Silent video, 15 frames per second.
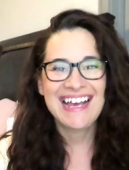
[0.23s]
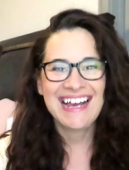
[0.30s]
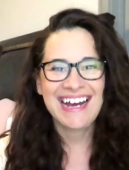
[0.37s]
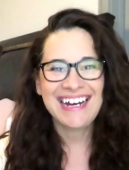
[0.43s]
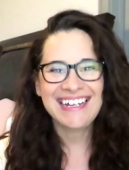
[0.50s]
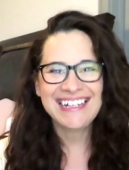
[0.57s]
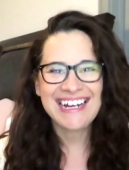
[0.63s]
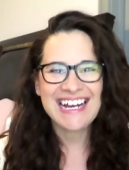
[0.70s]

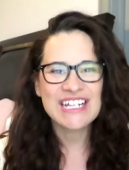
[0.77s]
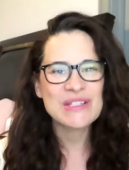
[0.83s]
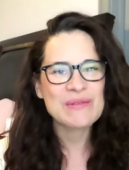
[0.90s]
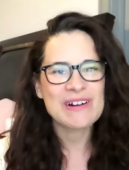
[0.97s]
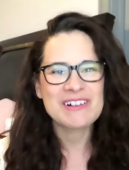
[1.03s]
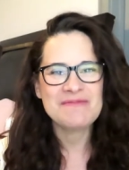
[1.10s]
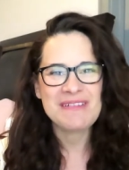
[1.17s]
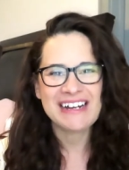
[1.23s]
Hi you guys,
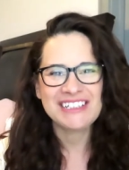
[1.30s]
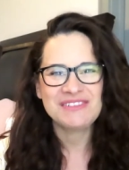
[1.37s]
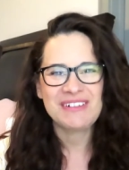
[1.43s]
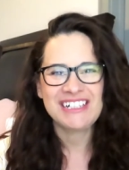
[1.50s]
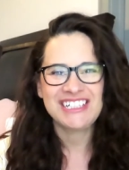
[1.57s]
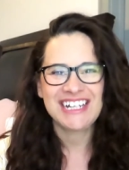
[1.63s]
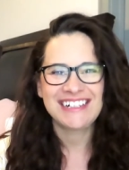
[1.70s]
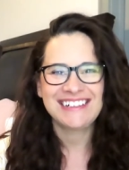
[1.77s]
welcome back to
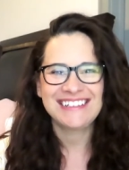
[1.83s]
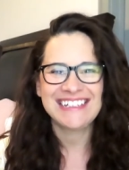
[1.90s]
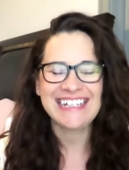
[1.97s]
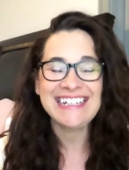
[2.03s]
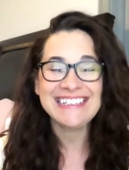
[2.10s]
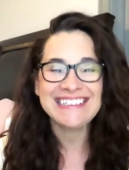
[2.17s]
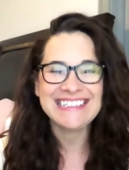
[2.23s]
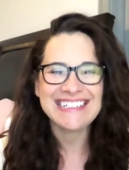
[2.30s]
my channel.
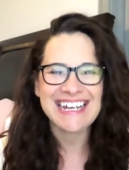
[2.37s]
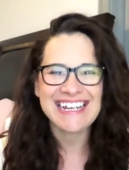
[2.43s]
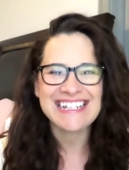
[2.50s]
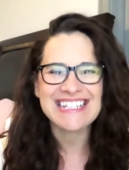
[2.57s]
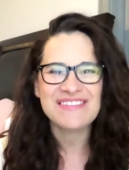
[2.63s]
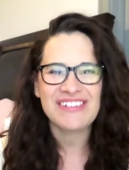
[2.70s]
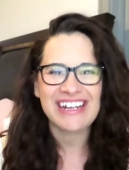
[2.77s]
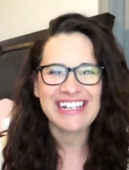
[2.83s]
In
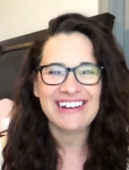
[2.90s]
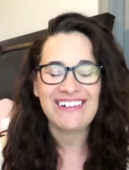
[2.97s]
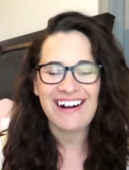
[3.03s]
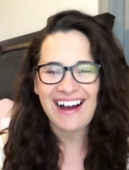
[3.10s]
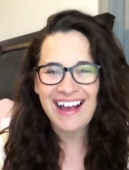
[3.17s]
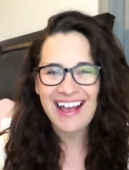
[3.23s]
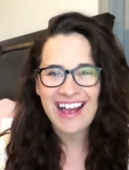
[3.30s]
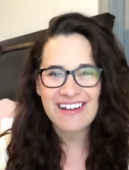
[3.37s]
today's video
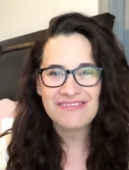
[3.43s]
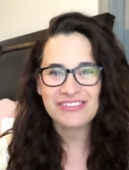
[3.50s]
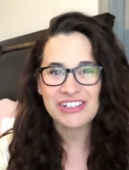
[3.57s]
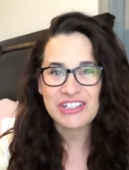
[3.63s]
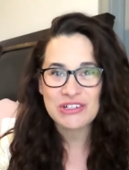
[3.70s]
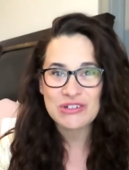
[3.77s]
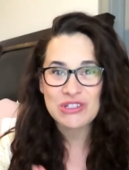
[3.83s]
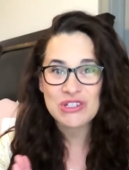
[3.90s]
I have for
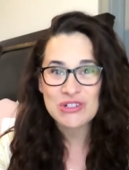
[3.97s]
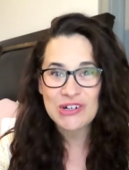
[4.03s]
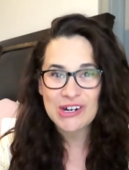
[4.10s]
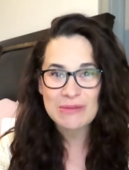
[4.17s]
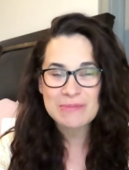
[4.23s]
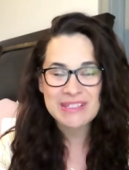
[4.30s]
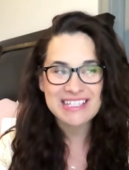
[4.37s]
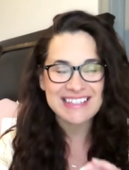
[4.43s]
you
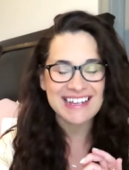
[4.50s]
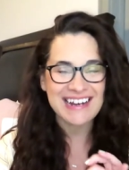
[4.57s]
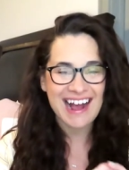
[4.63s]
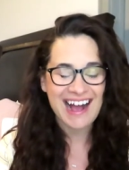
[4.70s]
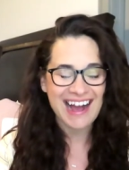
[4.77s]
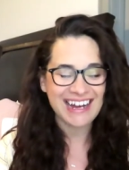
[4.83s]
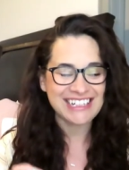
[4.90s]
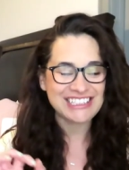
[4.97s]
tropes that
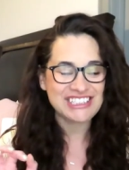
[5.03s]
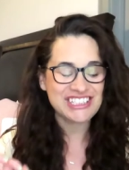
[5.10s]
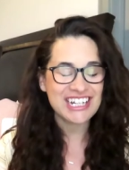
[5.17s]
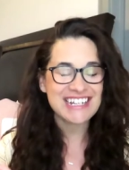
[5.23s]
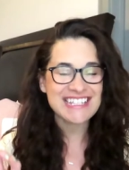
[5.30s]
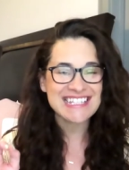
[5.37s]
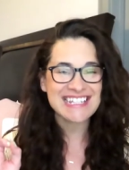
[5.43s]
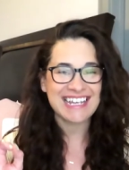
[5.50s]
I
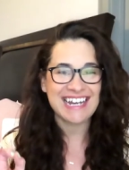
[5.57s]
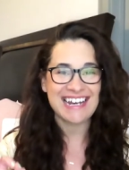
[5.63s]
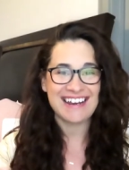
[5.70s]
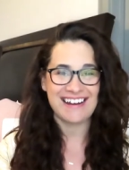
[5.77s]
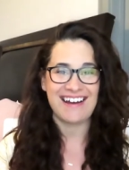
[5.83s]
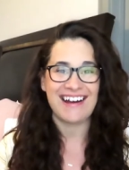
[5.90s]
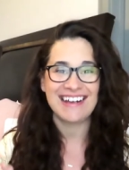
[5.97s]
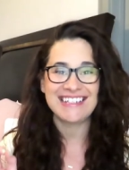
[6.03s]
just
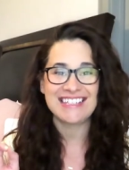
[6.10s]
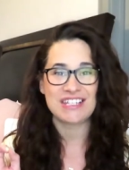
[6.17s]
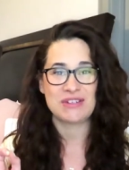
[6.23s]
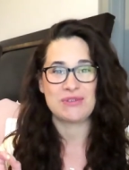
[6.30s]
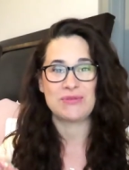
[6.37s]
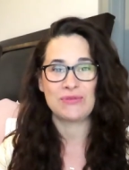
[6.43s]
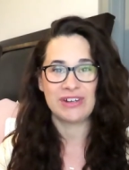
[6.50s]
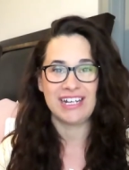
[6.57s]
cannot
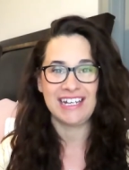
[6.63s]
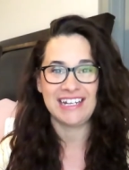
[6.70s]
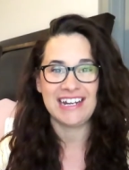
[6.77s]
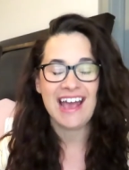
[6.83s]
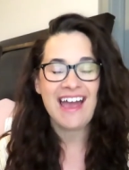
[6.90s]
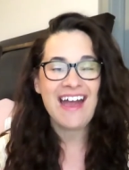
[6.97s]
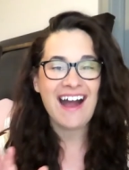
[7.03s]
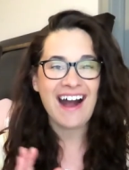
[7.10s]
read.
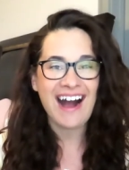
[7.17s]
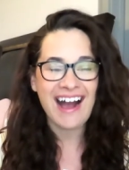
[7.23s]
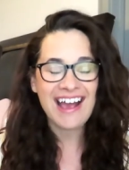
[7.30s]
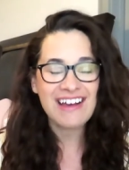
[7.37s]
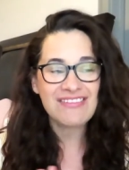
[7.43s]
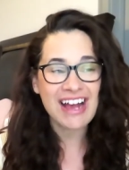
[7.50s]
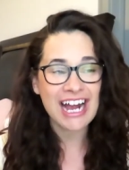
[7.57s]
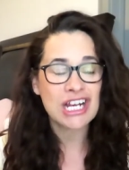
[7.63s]
I
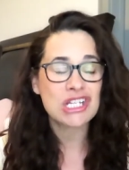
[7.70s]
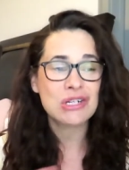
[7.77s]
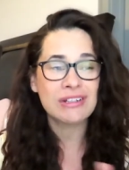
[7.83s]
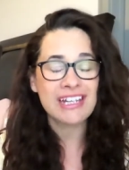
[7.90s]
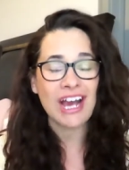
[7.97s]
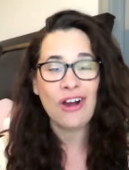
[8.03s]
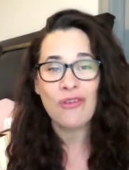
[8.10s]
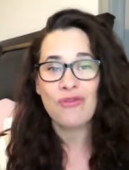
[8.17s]
have
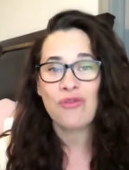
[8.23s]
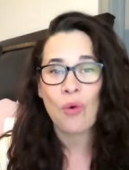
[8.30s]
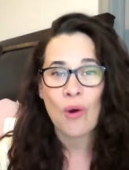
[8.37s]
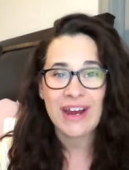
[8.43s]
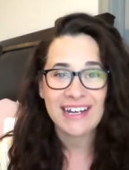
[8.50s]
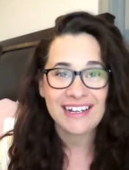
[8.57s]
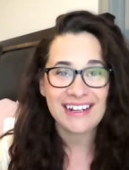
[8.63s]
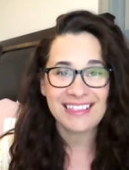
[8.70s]
actually
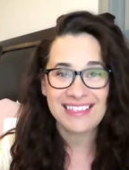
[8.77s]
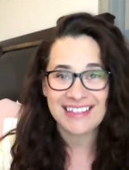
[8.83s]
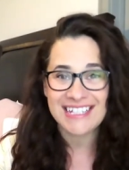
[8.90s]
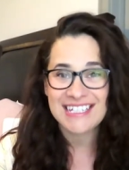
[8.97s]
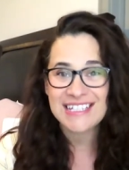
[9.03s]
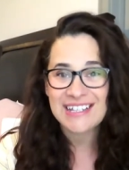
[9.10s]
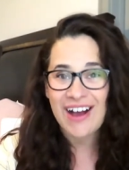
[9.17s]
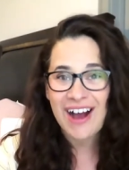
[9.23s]
avoided
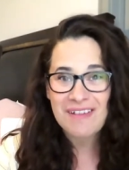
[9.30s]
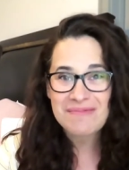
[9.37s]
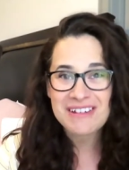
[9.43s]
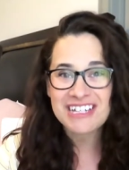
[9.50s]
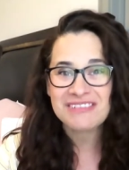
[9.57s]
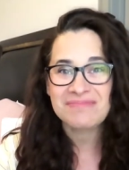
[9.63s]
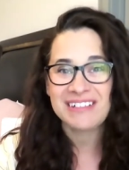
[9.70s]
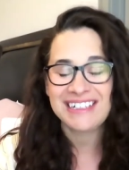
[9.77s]
this
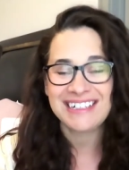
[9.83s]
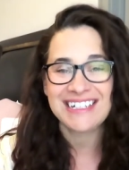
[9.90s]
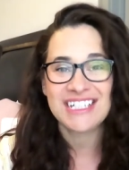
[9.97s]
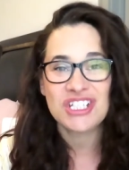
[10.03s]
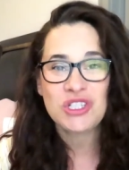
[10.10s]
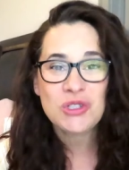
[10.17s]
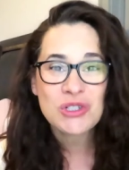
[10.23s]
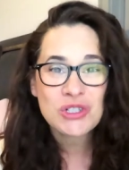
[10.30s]
topic
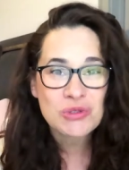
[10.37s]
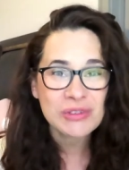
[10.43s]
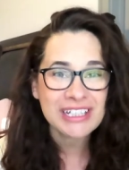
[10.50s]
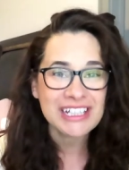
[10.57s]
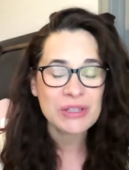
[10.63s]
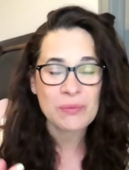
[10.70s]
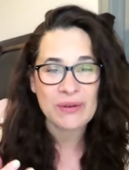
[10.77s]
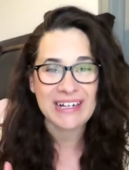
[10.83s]
because usually
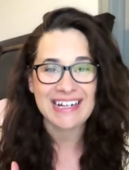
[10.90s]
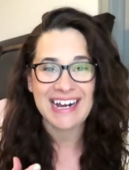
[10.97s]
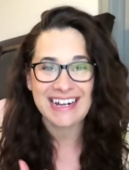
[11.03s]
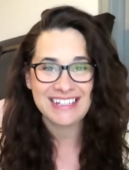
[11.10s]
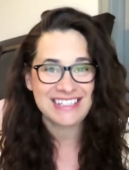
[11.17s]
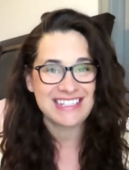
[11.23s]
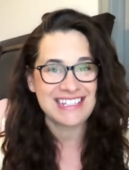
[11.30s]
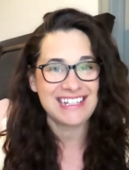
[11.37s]
the way
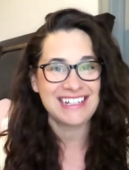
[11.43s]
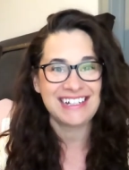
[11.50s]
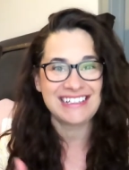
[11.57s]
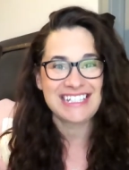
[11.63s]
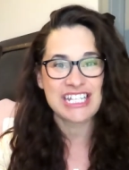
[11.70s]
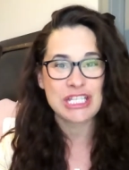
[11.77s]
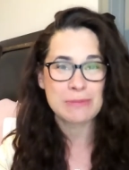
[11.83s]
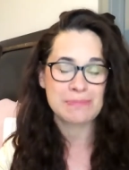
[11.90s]
I see it
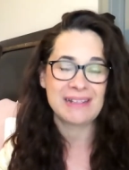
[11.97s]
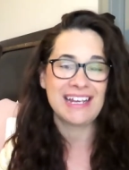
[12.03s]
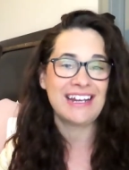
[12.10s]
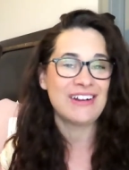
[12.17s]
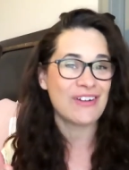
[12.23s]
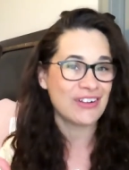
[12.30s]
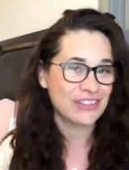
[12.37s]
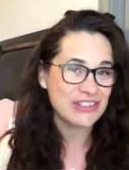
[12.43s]
displayed
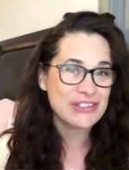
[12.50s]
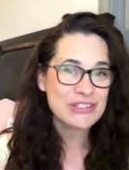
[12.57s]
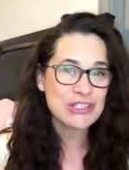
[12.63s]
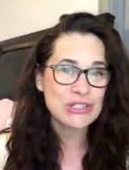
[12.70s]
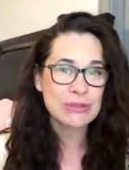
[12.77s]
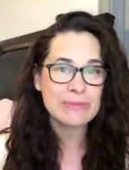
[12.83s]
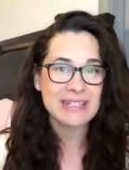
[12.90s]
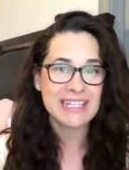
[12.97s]
on
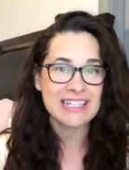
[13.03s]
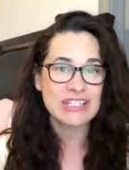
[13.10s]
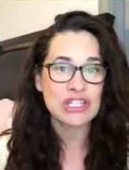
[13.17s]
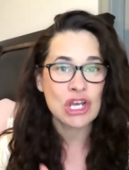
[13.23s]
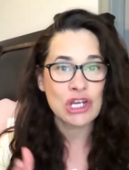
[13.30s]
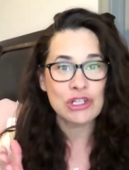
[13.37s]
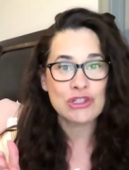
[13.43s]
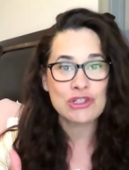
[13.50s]
YouTube is
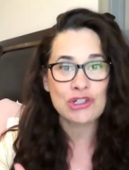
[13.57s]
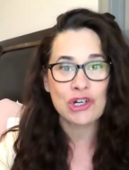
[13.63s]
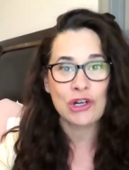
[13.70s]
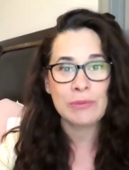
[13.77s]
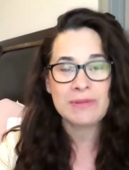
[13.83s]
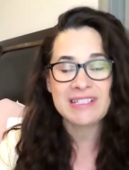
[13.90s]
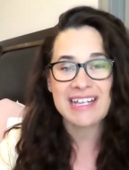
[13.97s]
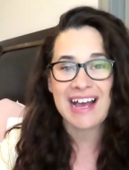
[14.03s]

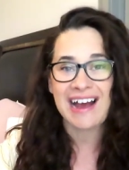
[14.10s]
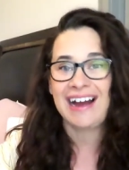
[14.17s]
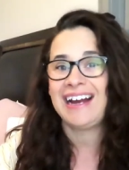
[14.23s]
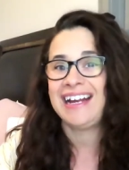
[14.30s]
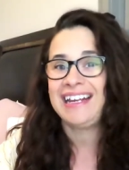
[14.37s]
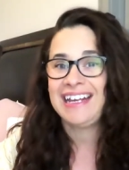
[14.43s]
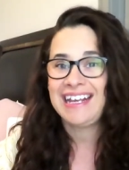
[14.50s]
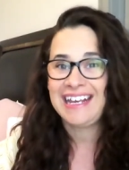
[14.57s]
tropes
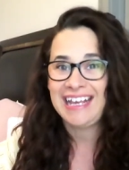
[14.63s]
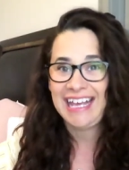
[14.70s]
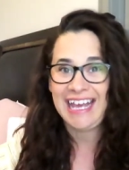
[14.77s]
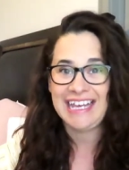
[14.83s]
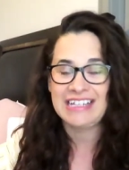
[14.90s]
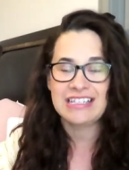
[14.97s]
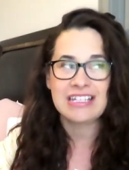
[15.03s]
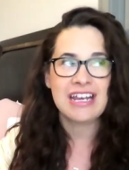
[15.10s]
I
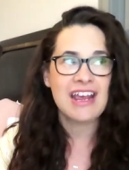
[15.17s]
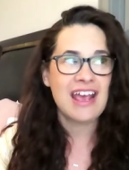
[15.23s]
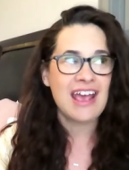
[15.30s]
hate.